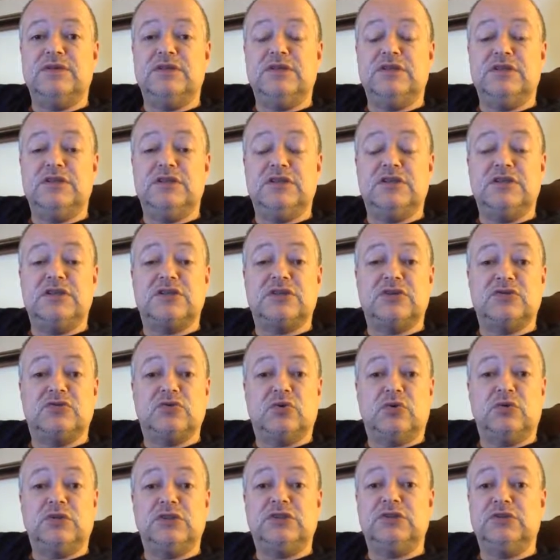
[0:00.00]
These
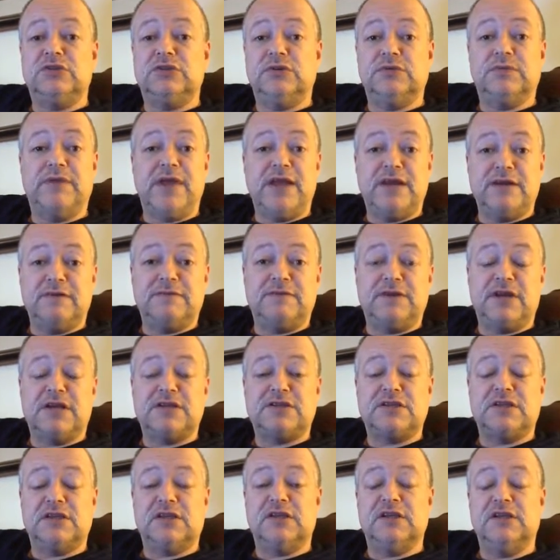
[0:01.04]
control issues are
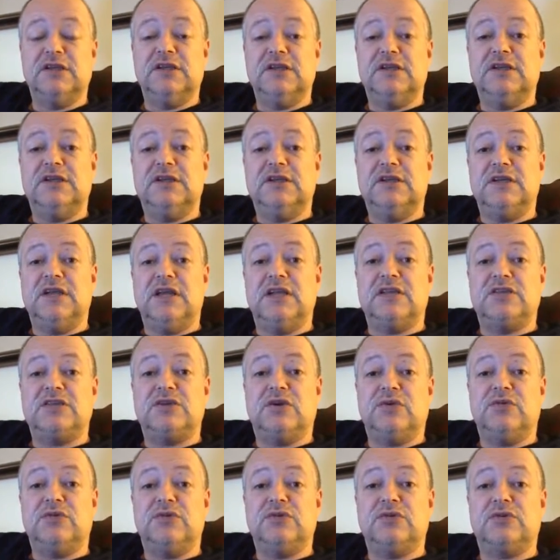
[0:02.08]
manifesting, and
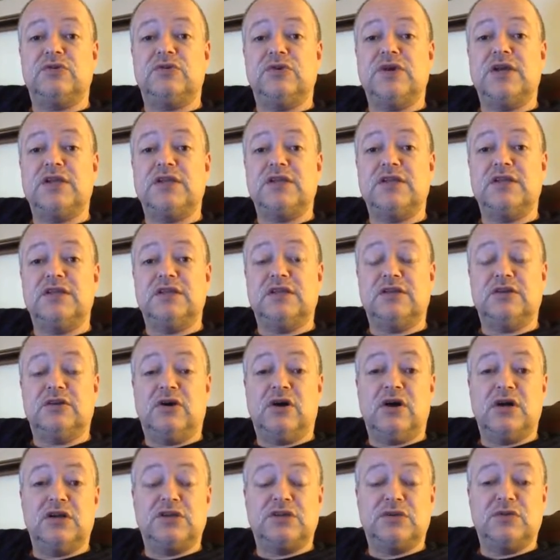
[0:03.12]
so they're correcting the
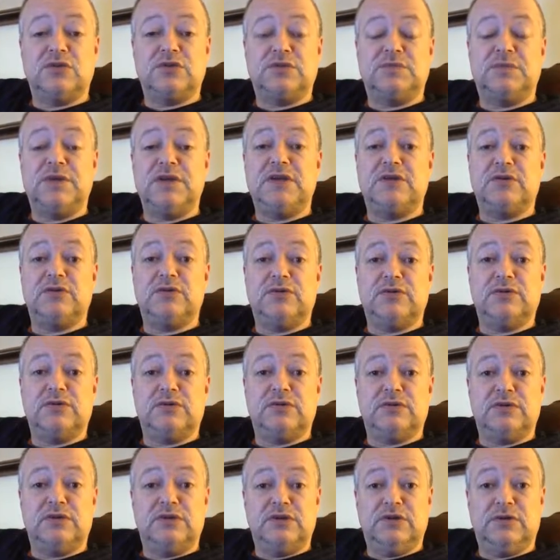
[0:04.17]
dog, so to speak, or
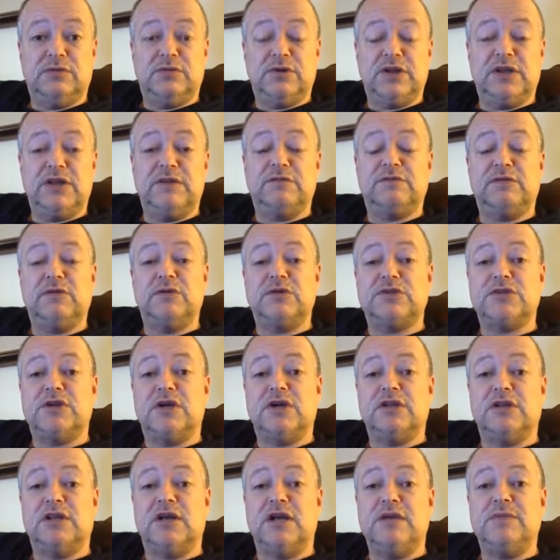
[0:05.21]
they're bringing influence
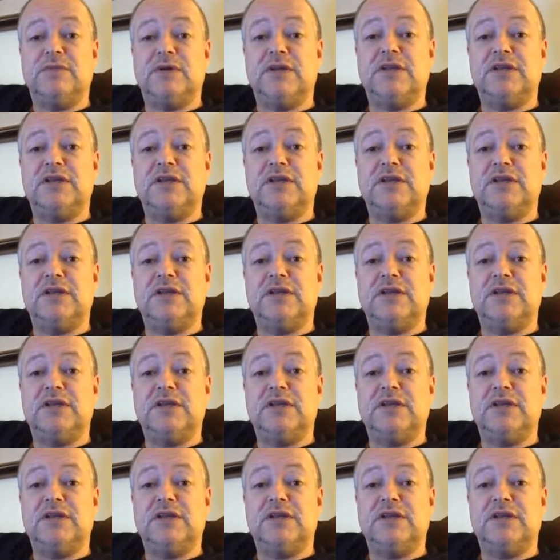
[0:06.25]
online.